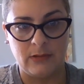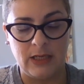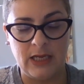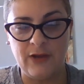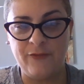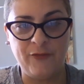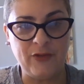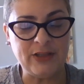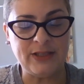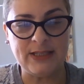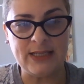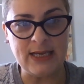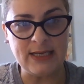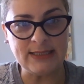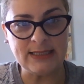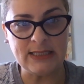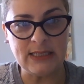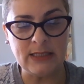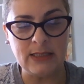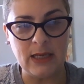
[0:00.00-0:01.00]
if it
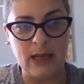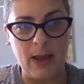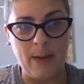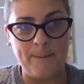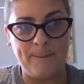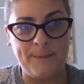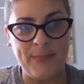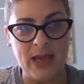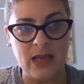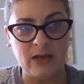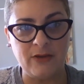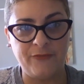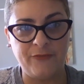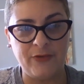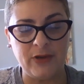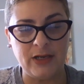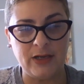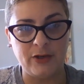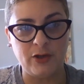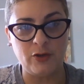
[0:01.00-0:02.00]
doesn't
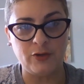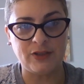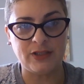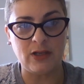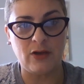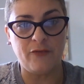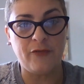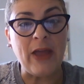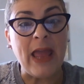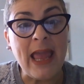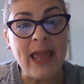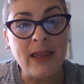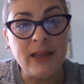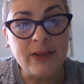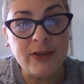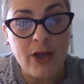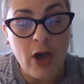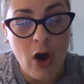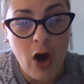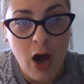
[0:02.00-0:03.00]
benefit yourself
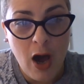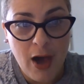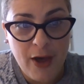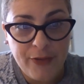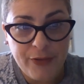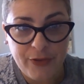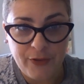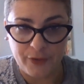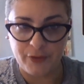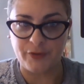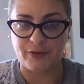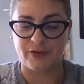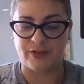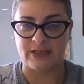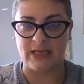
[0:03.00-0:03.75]
and others,